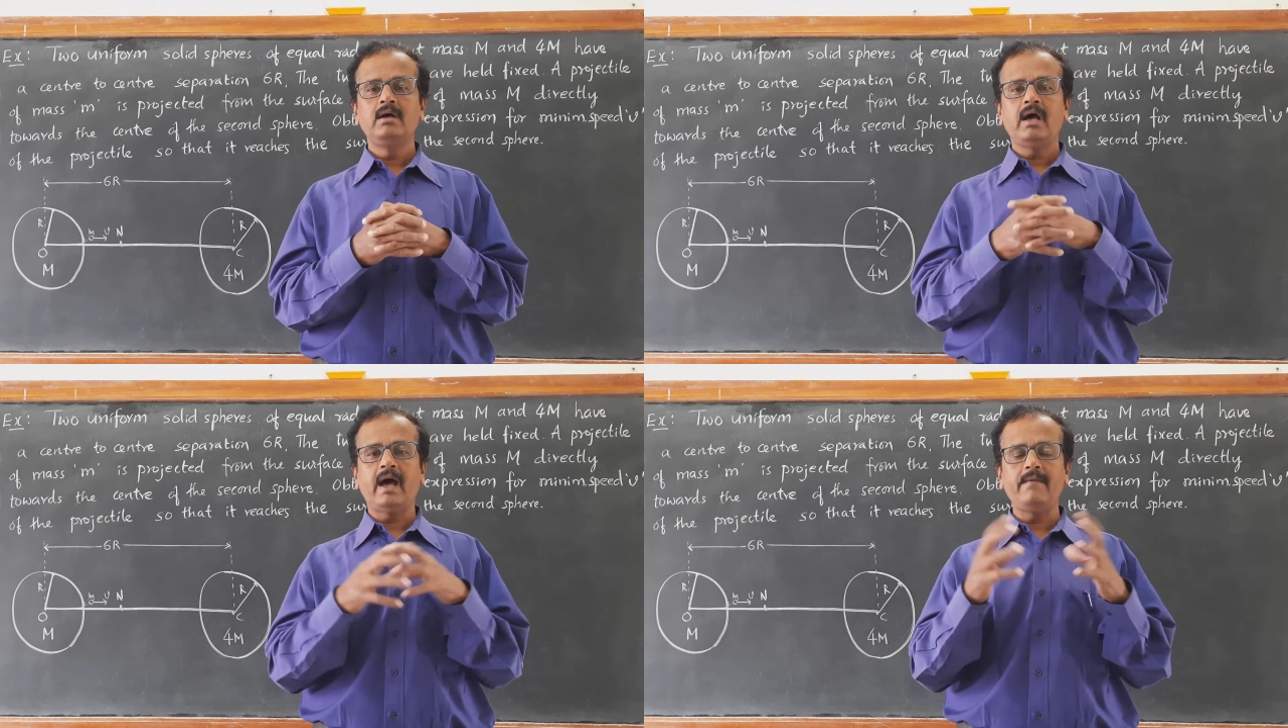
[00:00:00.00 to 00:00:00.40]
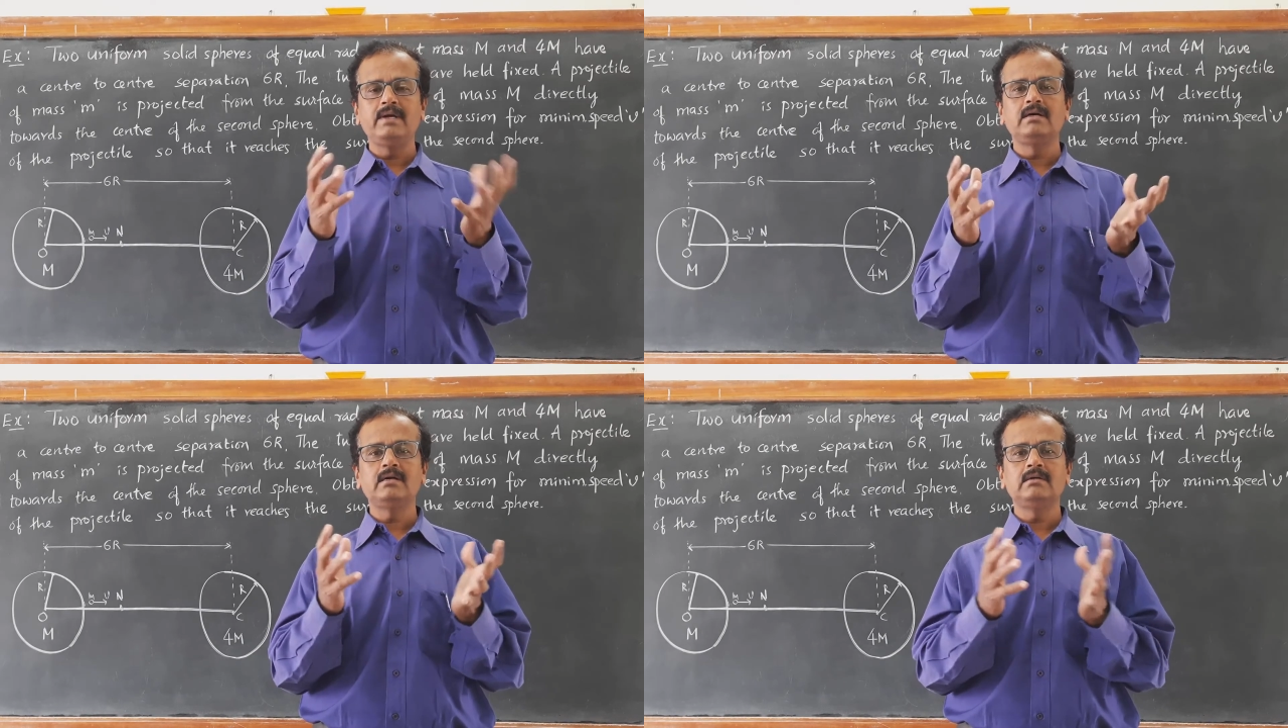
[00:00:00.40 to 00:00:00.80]

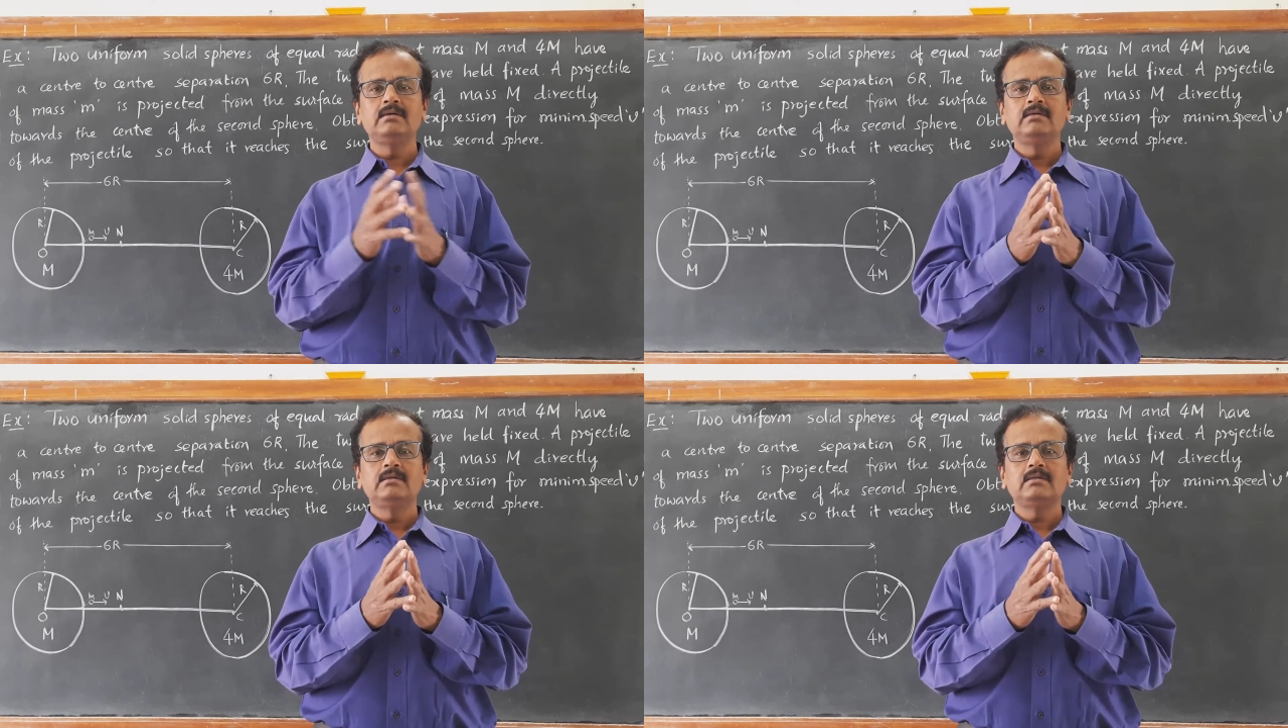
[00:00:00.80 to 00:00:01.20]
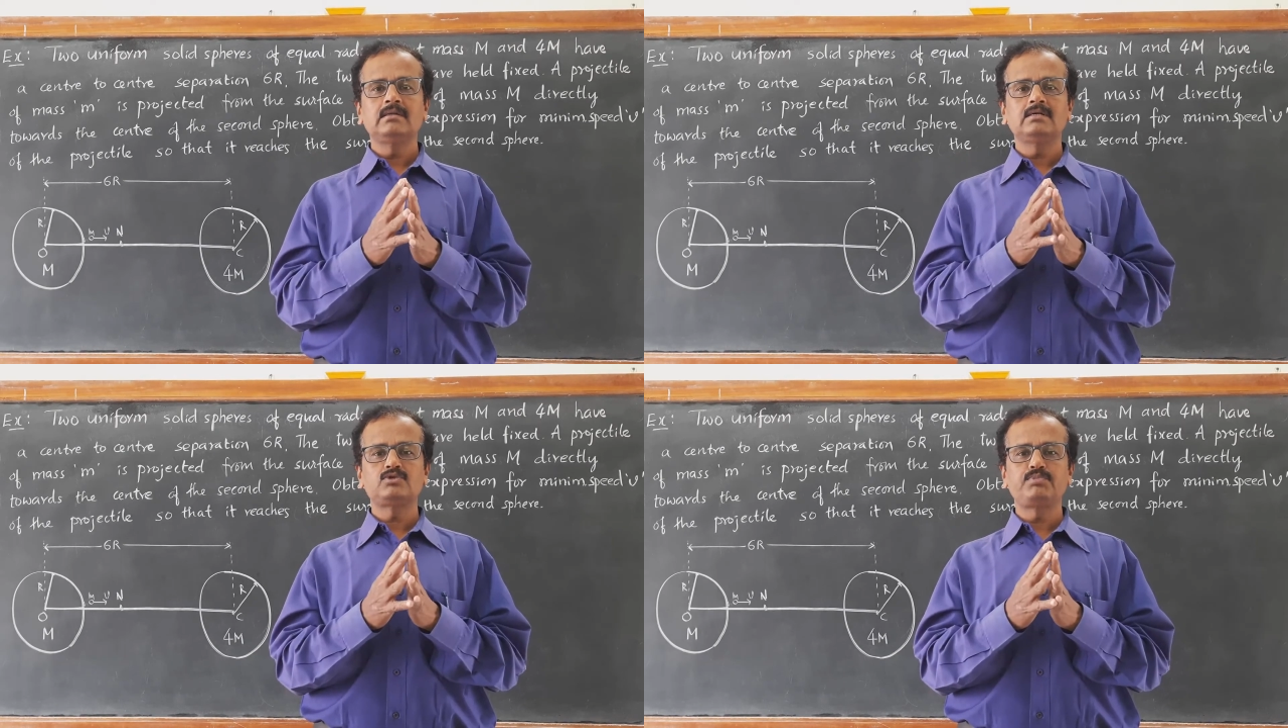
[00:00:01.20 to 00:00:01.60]
having
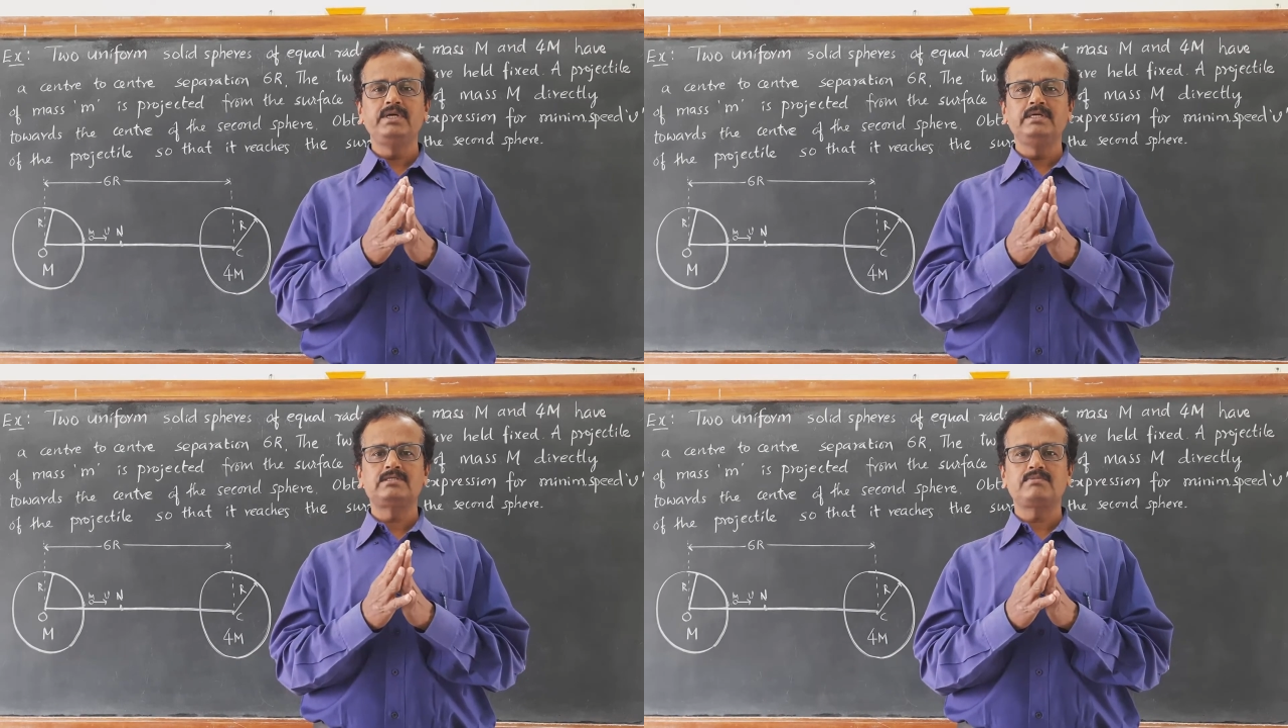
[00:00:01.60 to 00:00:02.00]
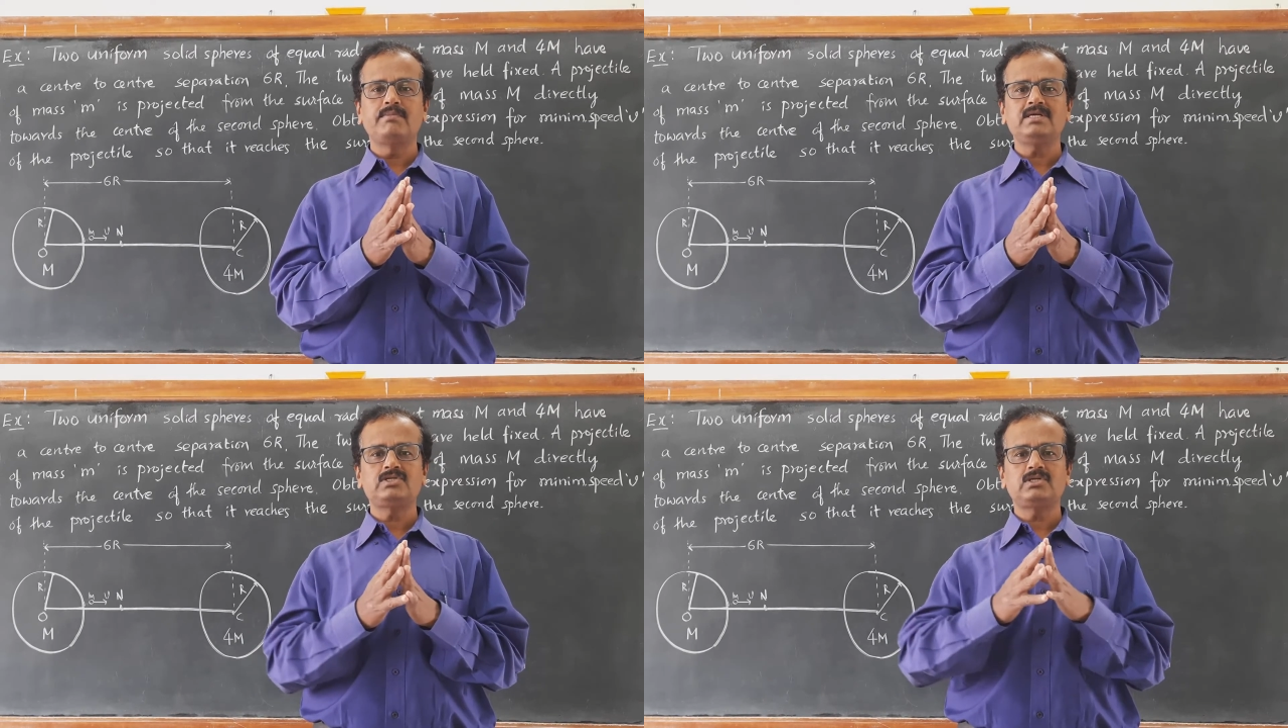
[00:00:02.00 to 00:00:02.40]
the speeds
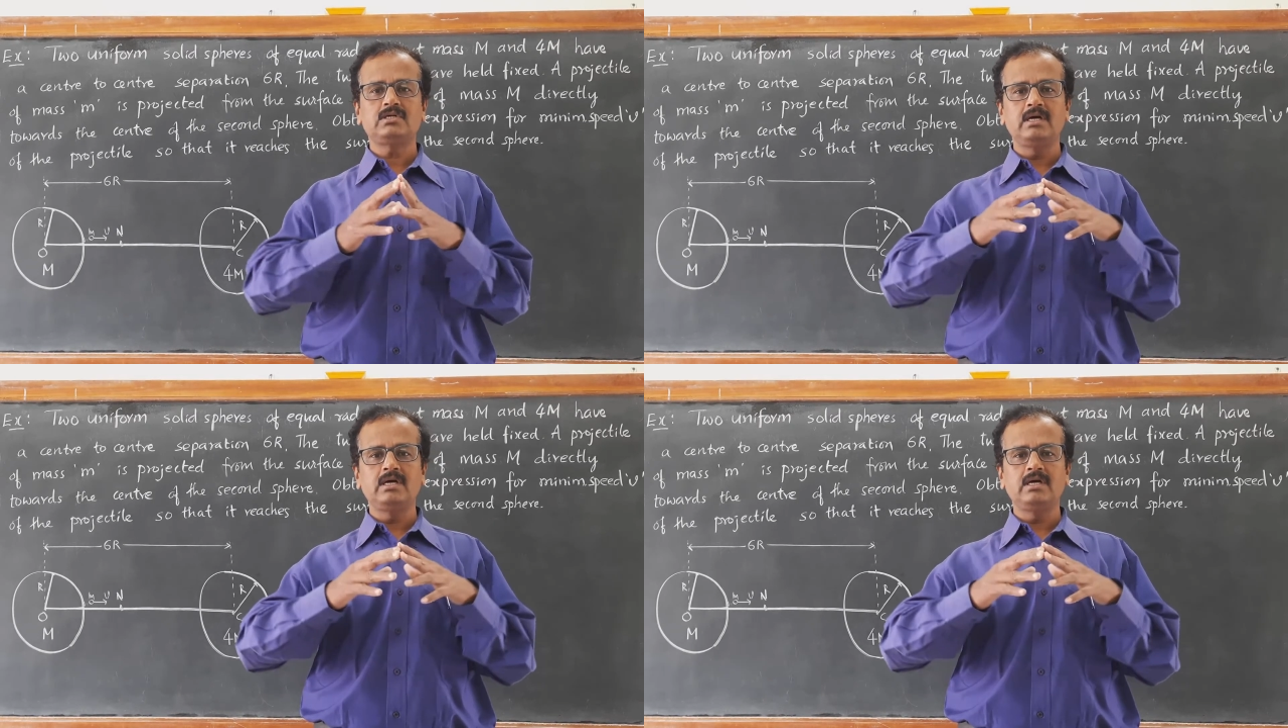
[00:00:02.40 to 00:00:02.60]
much